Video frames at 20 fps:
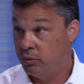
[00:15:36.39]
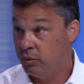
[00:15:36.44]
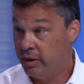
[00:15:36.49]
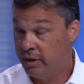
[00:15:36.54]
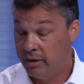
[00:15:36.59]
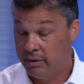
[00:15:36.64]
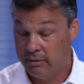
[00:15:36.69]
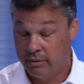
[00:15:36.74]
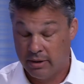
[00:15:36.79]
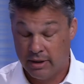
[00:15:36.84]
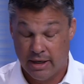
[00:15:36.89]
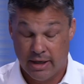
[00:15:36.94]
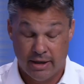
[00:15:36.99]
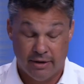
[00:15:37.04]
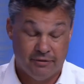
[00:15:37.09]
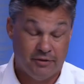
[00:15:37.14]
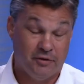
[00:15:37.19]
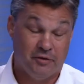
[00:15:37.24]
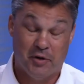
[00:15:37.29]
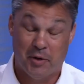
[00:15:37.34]
When
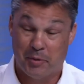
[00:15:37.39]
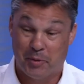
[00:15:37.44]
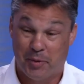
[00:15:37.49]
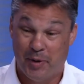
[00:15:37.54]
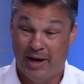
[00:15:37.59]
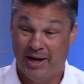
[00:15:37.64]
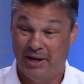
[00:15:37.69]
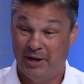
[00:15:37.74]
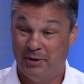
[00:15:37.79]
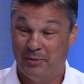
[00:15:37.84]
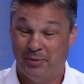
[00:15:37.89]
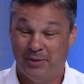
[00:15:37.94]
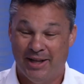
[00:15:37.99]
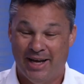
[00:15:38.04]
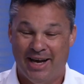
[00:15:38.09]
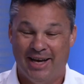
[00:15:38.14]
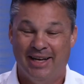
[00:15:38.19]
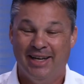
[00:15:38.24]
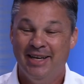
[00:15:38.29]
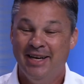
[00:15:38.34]
if you've ever been in a
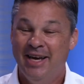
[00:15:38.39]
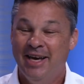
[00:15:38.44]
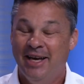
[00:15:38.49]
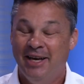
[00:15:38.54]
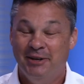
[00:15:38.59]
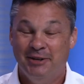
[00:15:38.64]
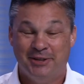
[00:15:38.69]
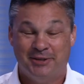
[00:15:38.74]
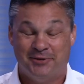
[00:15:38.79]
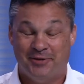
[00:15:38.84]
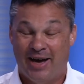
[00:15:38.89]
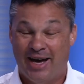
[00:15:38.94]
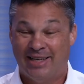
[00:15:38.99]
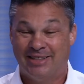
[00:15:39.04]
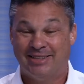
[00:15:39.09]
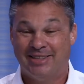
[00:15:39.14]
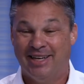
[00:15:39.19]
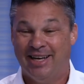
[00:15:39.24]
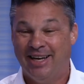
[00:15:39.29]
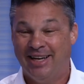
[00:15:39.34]
plant, it's
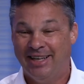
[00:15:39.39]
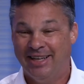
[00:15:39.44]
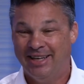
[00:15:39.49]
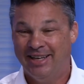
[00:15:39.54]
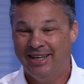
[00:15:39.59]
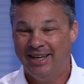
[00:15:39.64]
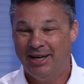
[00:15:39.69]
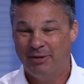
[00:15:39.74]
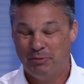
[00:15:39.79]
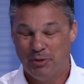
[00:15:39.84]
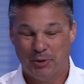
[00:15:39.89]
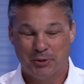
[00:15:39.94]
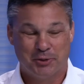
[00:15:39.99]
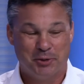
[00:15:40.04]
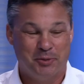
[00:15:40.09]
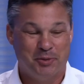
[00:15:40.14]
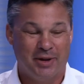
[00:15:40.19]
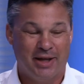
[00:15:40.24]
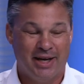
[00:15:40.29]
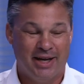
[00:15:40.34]
fascinating, a
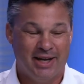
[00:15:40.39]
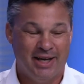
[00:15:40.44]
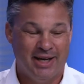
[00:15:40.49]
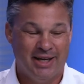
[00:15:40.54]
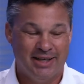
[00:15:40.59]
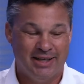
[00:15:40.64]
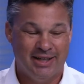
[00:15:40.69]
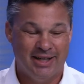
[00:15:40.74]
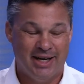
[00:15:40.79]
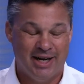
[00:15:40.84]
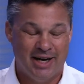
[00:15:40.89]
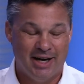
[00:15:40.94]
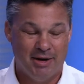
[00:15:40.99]
poultry plant, and